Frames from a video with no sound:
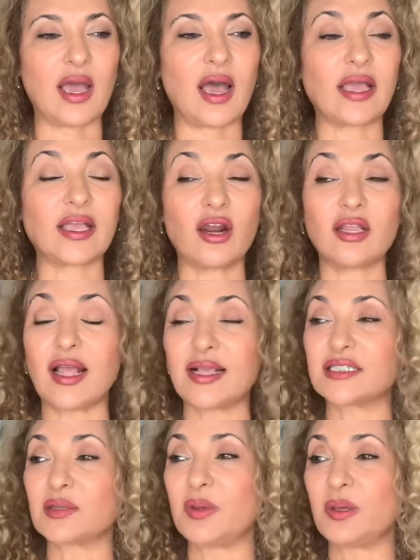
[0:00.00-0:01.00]
I cannot
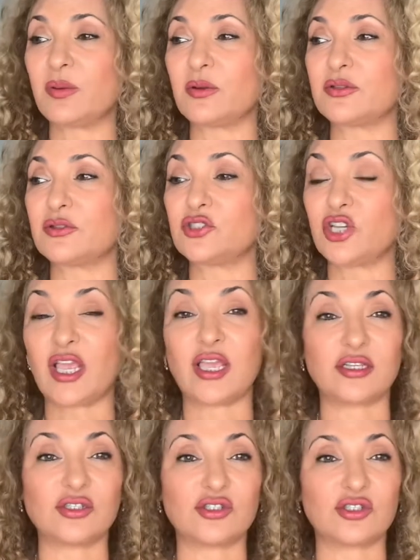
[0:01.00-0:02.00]
ask people to
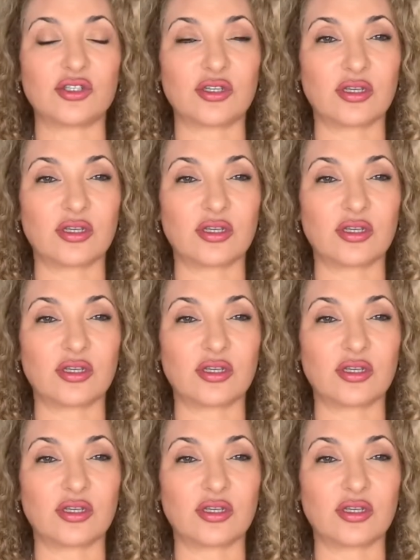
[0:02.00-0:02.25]
change